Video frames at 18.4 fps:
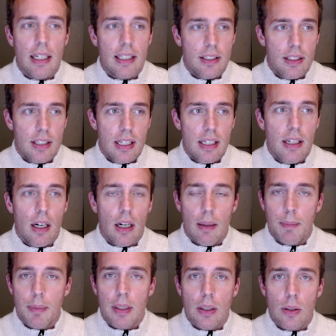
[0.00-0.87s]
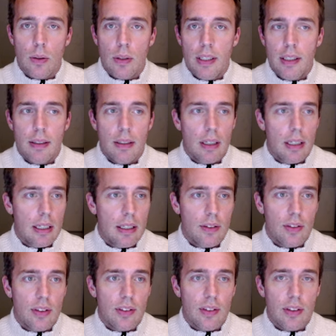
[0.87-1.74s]
I did upload it
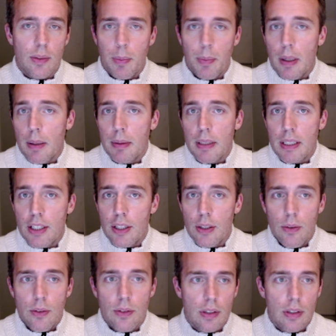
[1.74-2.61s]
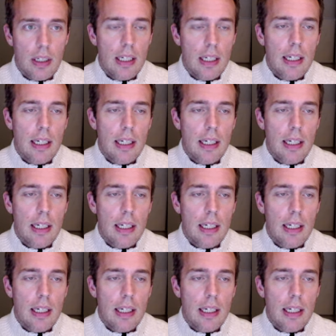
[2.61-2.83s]
since it's public use,